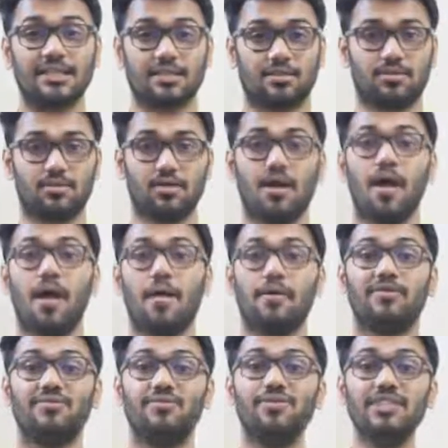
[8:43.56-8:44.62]

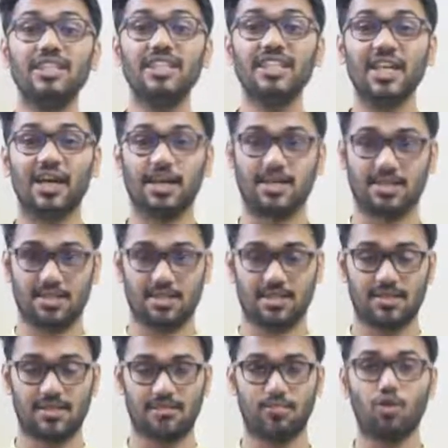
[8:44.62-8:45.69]
Venus, not
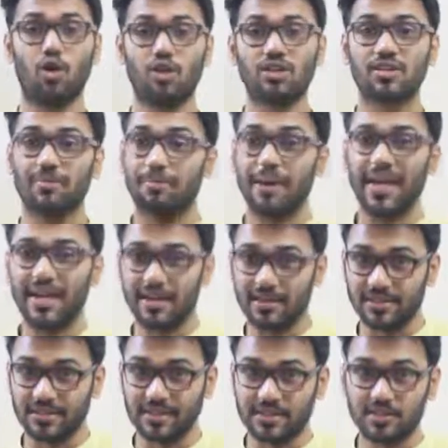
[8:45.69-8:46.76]
Venus.
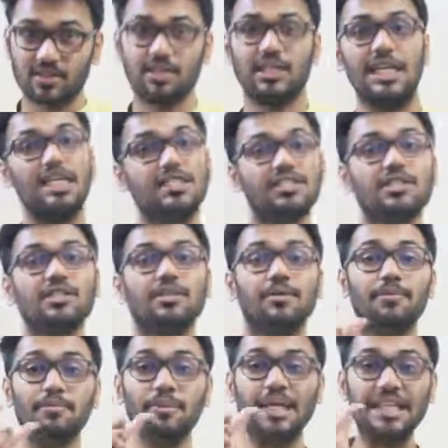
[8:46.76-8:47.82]
It's
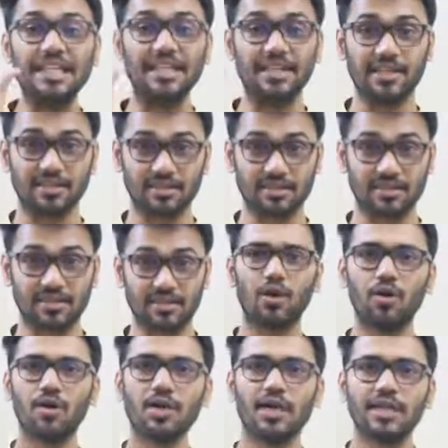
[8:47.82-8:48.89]
Venus. It's
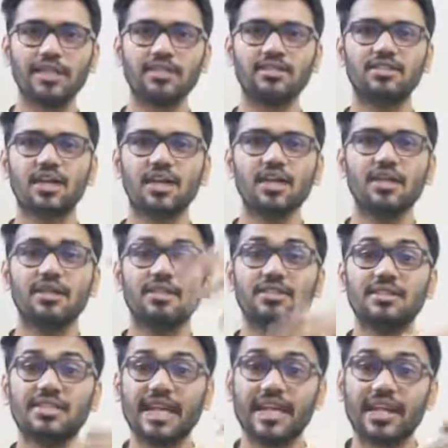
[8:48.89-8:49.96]
the second
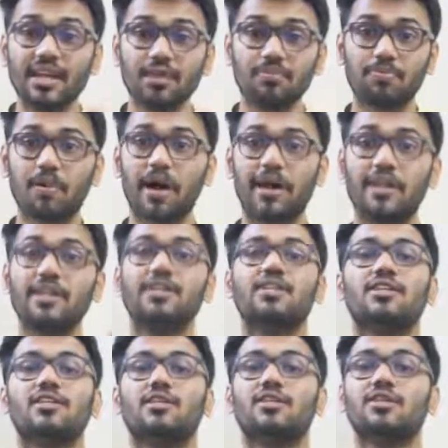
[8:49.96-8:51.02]
planet
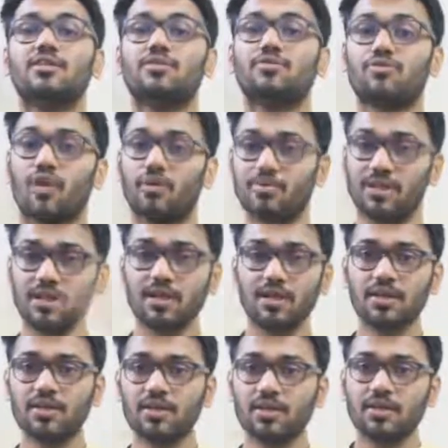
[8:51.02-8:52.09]
from the
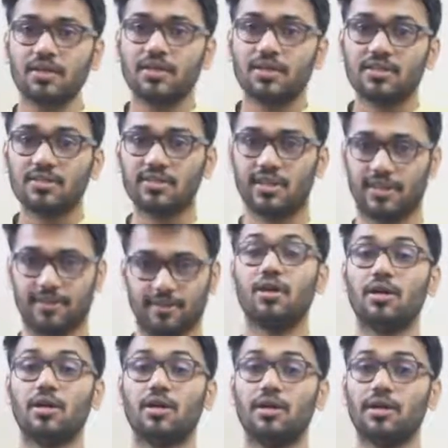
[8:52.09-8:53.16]
sun.
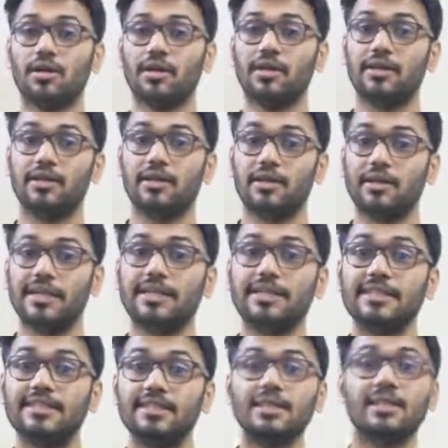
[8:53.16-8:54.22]
It is
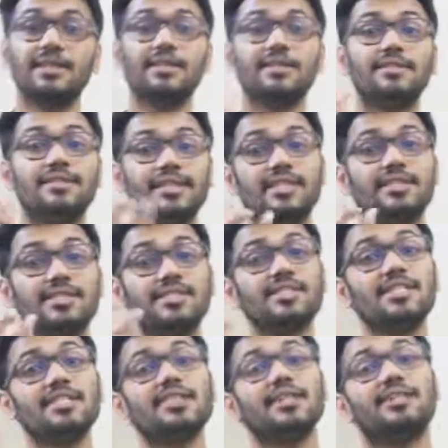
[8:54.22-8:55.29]

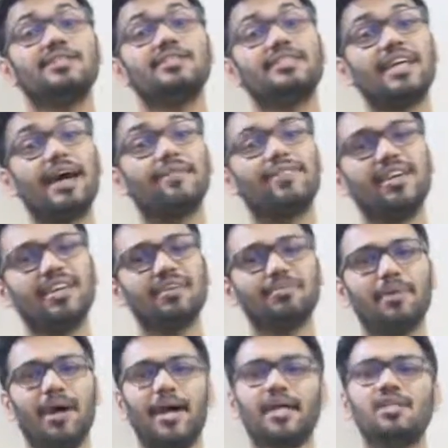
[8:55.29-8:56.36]
67 miles
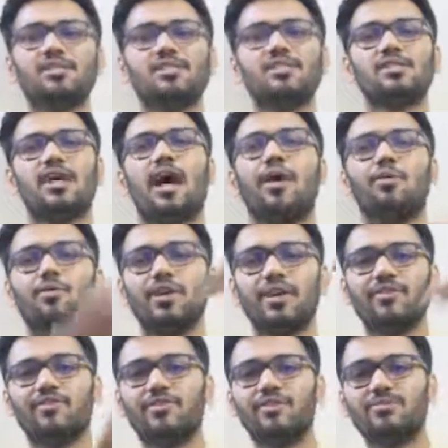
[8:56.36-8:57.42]
away from the
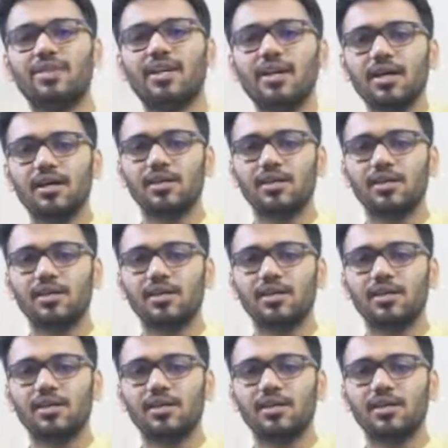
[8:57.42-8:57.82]
sun.